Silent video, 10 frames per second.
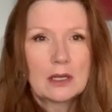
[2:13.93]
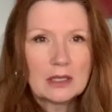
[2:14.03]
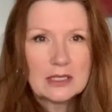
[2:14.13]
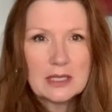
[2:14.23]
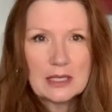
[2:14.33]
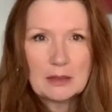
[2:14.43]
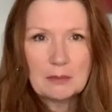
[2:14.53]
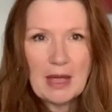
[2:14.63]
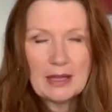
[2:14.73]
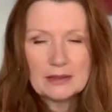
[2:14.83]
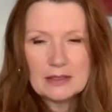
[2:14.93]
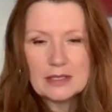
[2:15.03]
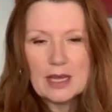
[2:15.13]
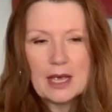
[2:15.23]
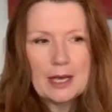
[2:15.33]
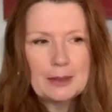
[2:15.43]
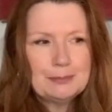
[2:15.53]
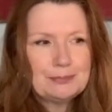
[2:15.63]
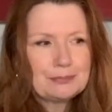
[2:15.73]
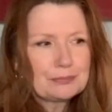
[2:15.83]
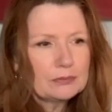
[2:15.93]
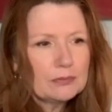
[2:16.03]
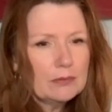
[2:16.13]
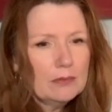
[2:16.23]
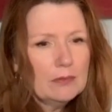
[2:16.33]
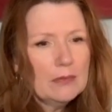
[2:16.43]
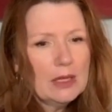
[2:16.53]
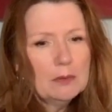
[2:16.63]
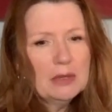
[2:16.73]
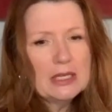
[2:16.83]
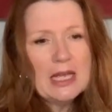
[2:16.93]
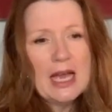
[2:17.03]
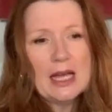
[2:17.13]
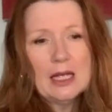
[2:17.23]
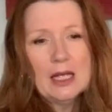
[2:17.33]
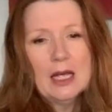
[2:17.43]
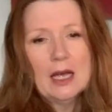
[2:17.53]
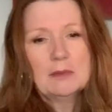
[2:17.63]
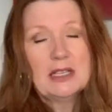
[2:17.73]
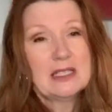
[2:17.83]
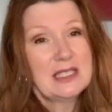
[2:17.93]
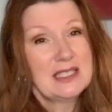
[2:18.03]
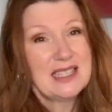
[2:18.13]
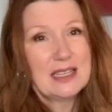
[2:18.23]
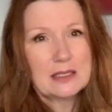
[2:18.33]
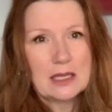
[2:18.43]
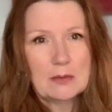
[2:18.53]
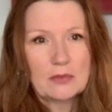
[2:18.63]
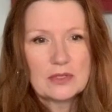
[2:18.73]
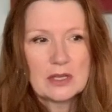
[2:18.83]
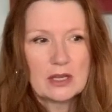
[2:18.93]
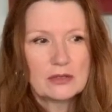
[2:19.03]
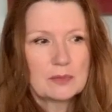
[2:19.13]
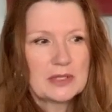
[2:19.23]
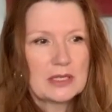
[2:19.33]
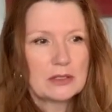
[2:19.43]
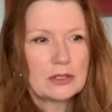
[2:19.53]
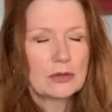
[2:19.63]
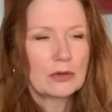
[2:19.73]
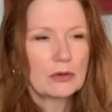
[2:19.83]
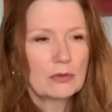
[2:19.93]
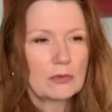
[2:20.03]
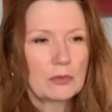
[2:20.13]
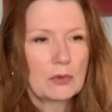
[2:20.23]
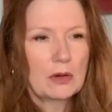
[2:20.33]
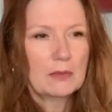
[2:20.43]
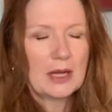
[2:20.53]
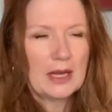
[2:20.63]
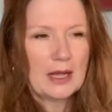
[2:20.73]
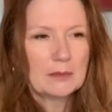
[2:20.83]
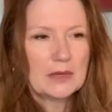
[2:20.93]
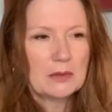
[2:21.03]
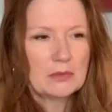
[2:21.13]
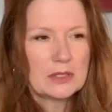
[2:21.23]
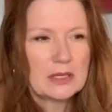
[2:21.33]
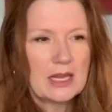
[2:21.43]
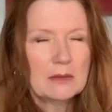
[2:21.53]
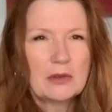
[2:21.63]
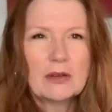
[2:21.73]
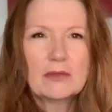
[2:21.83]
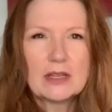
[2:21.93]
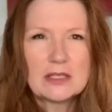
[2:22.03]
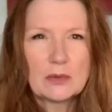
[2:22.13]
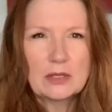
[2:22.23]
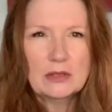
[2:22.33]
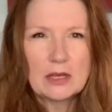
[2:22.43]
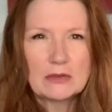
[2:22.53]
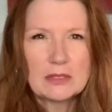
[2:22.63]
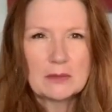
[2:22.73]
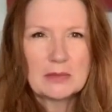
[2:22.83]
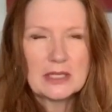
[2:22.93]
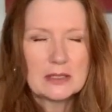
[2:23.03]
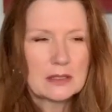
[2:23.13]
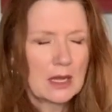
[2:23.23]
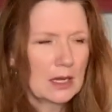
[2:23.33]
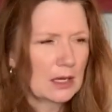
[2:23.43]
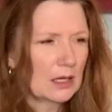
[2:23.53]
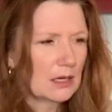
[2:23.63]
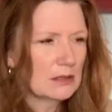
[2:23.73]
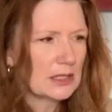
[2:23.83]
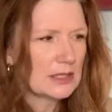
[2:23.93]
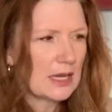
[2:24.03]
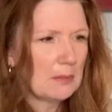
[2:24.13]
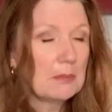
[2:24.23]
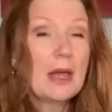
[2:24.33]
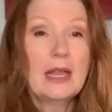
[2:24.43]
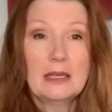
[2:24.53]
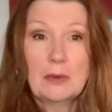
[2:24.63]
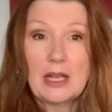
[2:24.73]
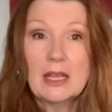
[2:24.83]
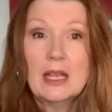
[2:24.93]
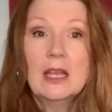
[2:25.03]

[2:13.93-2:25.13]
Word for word: a gazillion patterns. Um, but yeah, I mean, I did say at the time I wasn't 100% sure what might happen. There was an element of risk when you know somebody's uh, closing down. But anyway,